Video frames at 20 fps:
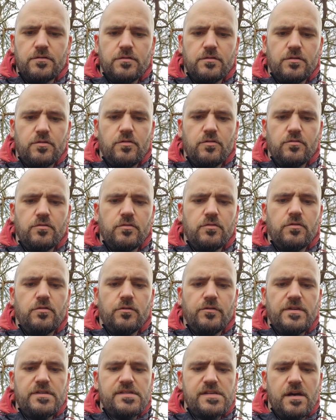The
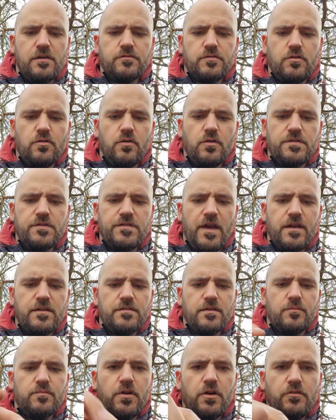glove itself's
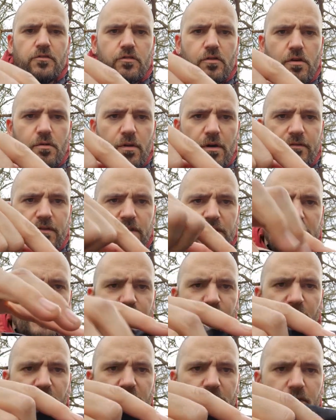Gore-Tex. I'm not sure whether this
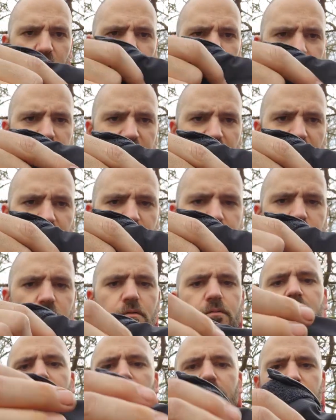bit's Gore-Tex
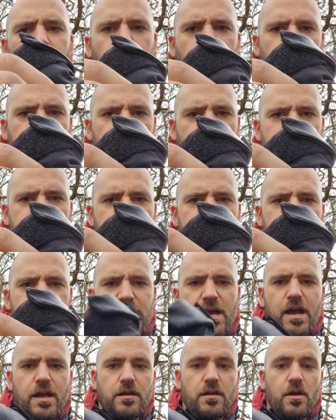or whether it's Gore-Tex
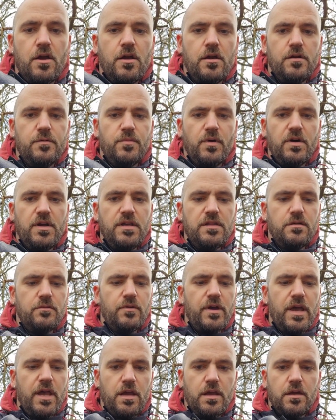inside, but either
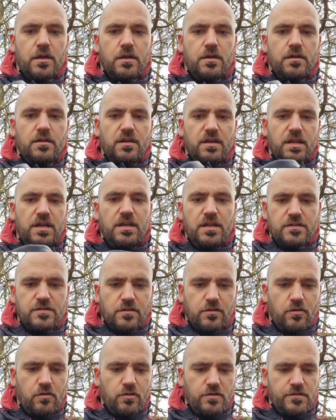way, it is a
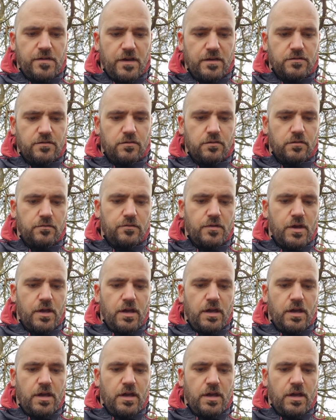Gore-Tex glove.